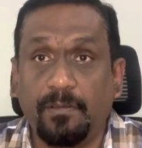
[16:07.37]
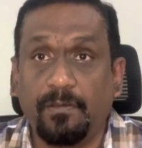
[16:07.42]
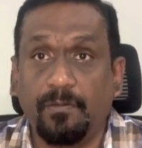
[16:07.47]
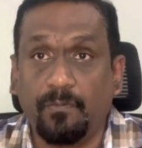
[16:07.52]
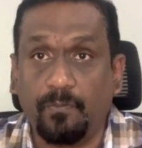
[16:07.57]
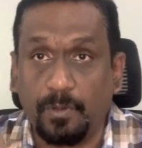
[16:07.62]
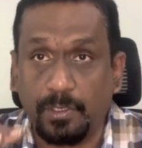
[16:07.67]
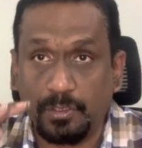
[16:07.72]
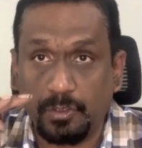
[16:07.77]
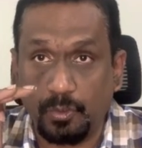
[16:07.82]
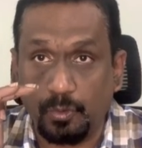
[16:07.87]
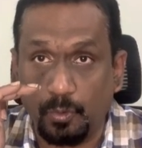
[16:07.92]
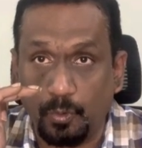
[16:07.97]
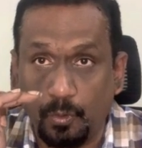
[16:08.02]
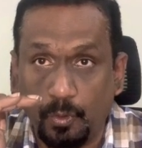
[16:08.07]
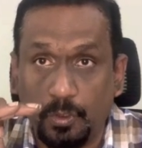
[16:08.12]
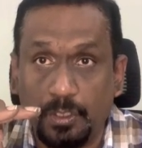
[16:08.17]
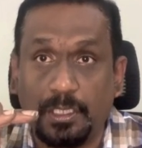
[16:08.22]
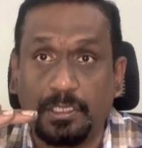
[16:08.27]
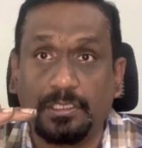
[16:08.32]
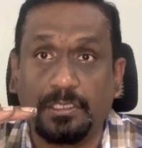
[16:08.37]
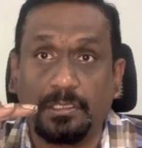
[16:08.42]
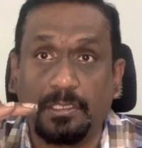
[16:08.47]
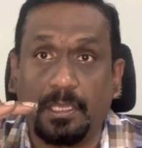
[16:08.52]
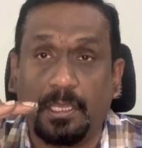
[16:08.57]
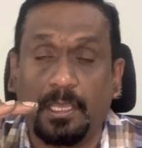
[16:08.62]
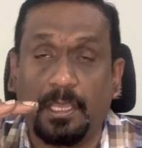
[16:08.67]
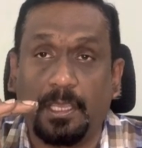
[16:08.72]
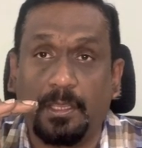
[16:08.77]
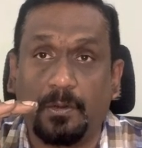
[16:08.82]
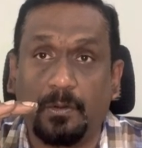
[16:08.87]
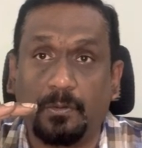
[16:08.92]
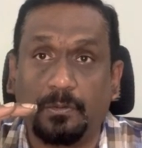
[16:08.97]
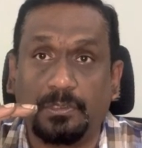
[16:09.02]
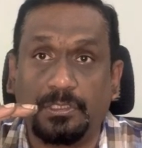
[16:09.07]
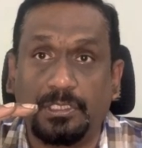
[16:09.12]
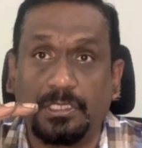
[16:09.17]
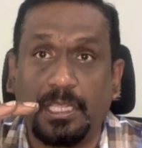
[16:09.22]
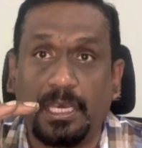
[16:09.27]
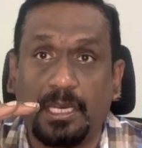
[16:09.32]
Once you know the
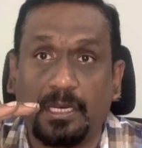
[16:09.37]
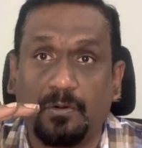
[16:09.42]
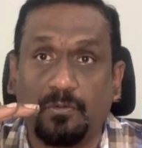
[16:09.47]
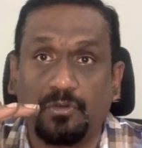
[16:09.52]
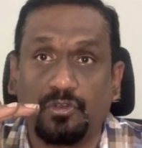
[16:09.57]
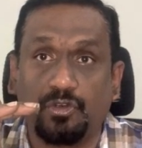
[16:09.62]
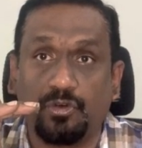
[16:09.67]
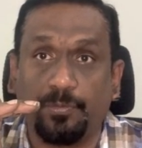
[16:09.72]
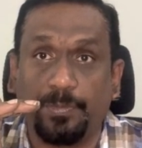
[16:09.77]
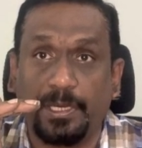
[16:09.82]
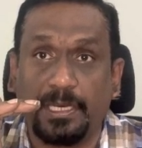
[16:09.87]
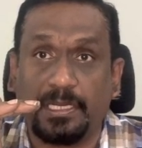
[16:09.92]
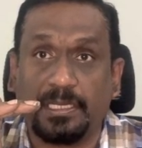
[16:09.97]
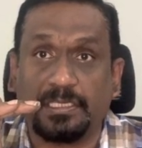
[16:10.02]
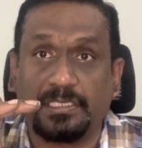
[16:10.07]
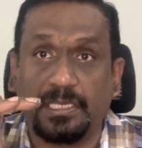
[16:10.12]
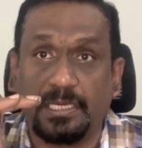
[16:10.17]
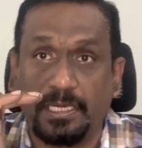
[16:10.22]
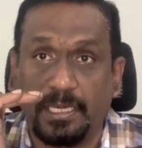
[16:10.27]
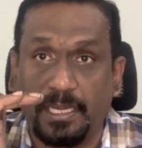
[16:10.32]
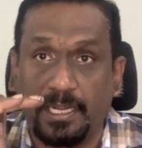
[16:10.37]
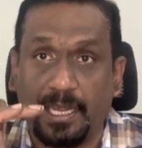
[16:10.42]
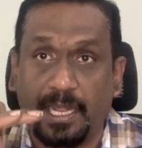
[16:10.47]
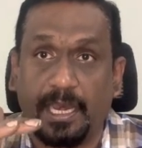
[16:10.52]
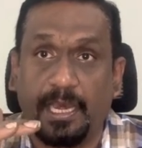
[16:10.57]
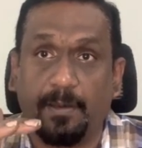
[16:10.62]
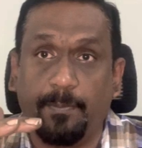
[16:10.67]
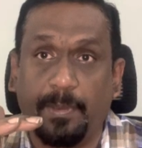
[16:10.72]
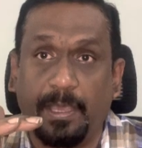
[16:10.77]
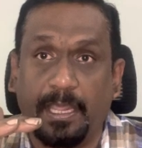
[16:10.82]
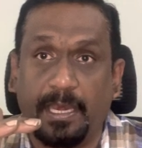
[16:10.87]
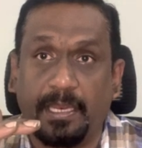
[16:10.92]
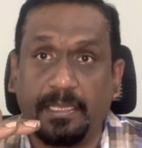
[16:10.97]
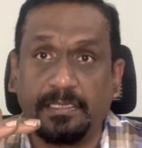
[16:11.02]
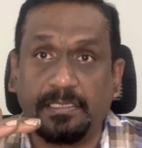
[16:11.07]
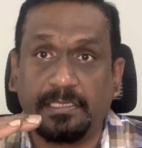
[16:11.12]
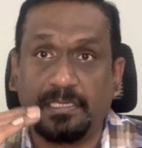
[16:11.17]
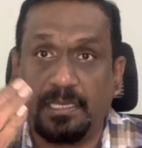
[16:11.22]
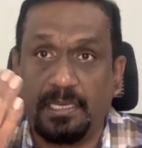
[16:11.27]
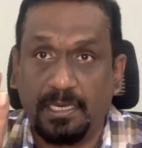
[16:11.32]
GL accounts to be reconciled in trial
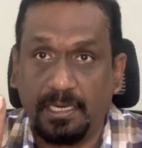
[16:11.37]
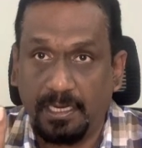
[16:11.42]
balance,